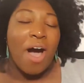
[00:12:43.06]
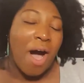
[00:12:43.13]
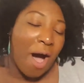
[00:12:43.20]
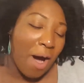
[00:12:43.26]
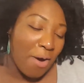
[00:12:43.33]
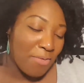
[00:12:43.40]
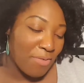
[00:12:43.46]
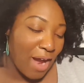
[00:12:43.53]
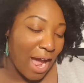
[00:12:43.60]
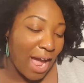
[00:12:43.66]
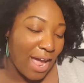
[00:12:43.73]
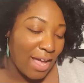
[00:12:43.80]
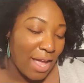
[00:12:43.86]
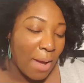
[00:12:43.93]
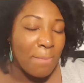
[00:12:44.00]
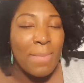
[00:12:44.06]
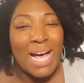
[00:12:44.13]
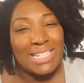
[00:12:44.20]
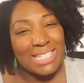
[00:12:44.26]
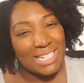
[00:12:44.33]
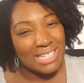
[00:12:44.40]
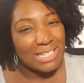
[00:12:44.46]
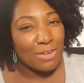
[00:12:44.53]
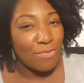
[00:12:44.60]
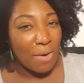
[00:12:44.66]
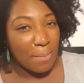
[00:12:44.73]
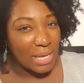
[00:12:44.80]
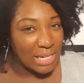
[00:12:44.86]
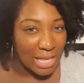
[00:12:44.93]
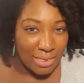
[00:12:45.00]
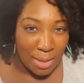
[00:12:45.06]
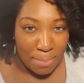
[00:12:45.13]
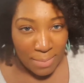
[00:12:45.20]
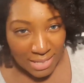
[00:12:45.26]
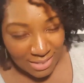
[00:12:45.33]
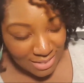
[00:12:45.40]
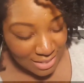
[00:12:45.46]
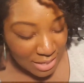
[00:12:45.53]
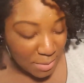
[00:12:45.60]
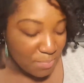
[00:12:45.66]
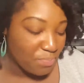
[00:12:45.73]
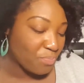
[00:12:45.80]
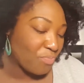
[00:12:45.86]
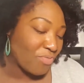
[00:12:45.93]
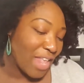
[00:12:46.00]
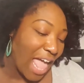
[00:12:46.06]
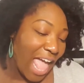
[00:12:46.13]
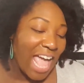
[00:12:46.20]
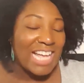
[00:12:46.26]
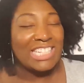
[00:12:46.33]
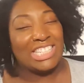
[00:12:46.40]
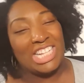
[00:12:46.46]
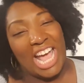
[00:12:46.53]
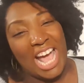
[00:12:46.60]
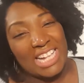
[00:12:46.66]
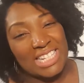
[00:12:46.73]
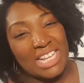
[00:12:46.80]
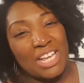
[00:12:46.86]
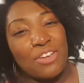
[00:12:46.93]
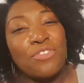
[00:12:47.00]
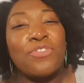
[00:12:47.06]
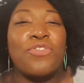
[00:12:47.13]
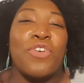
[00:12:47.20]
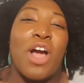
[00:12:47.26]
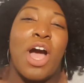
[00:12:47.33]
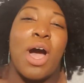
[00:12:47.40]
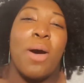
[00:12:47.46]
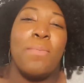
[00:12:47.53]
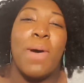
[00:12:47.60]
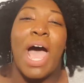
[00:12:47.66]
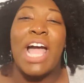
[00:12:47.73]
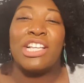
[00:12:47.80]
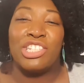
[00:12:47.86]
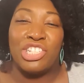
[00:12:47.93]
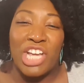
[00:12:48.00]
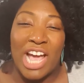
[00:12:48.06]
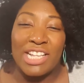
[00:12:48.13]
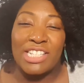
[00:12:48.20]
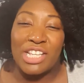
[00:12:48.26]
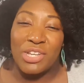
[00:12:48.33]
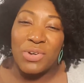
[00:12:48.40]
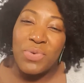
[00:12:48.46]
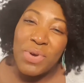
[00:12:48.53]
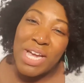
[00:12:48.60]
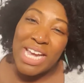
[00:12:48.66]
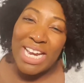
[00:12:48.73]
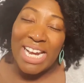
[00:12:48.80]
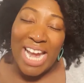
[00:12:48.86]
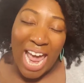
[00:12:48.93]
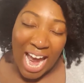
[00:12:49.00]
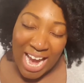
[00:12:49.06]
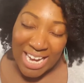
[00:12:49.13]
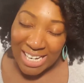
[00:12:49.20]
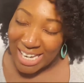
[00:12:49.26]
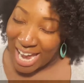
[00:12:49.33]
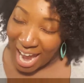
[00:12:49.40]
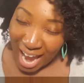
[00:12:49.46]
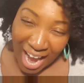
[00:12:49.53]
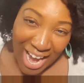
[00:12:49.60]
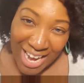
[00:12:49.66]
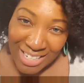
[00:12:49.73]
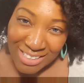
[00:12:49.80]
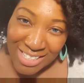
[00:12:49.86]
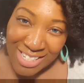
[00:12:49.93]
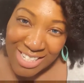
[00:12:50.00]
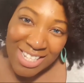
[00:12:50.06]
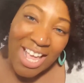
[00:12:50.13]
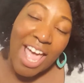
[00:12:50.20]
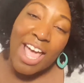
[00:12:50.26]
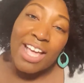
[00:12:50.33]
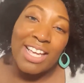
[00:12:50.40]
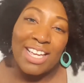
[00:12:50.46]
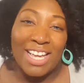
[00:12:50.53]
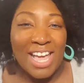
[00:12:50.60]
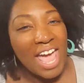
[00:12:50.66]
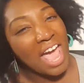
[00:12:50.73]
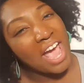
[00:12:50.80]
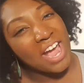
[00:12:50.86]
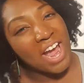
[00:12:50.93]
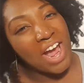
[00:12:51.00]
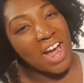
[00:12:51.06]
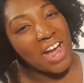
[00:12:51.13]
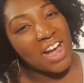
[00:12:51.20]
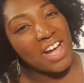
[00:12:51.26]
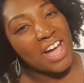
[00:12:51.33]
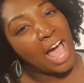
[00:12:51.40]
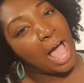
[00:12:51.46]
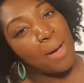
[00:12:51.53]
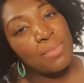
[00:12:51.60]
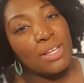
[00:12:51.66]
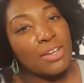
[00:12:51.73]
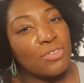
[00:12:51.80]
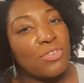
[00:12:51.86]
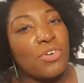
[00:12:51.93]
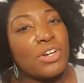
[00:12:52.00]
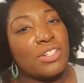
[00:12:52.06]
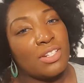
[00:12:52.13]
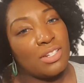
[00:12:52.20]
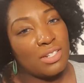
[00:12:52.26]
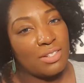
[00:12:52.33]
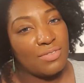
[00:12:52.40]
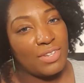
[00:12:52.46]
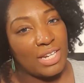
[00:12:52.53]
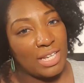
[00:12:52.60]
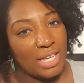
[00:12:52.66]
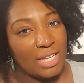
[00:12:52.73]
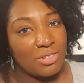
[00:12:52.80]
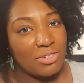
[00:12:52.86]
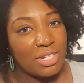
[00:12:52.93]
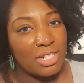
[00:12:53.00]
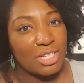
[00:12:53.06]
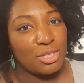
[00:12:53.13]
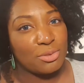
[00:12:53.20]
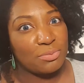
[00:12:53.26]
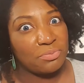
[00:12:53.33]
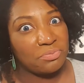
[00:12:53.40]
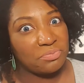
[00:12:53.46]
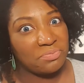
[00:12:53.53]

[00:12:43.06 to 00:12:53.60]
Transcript: All right, my sister from another mister, Jazzie from Jazzy Queen 88. Yeah girl, I'm looking forward to this video too.